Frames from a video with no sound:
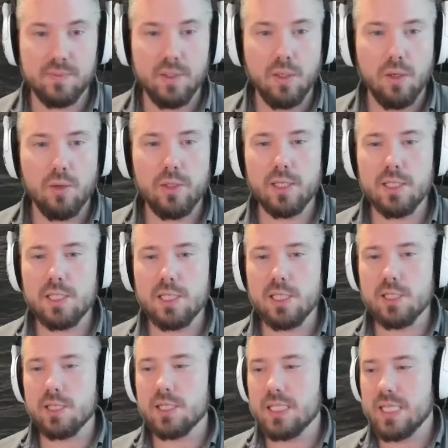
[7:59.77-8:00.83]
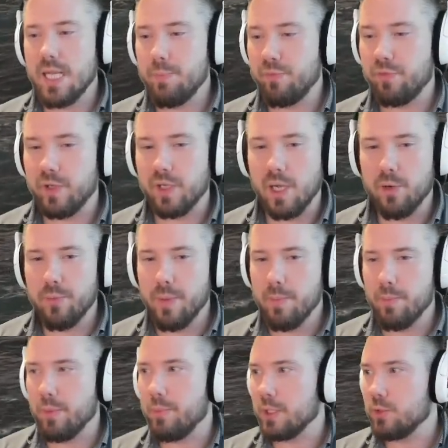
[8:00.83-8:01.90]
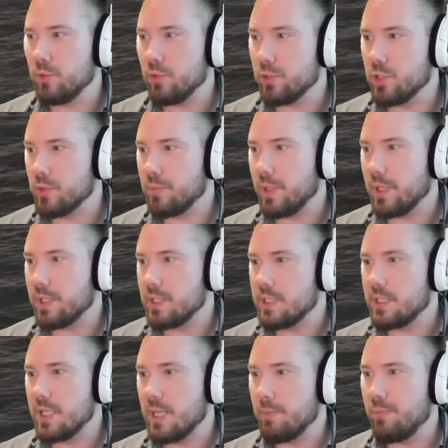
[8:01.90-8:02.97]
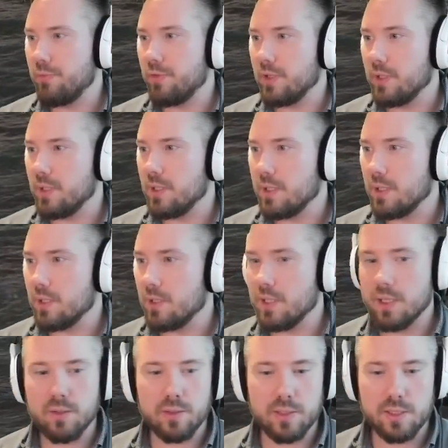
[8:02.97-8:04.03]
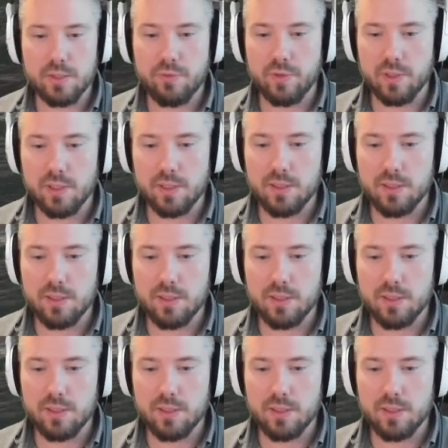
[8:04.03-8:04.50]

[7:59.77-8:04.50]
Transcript: Well, yeah, this is the sap thing. I remember being tortured by this sap thing gun on this thing.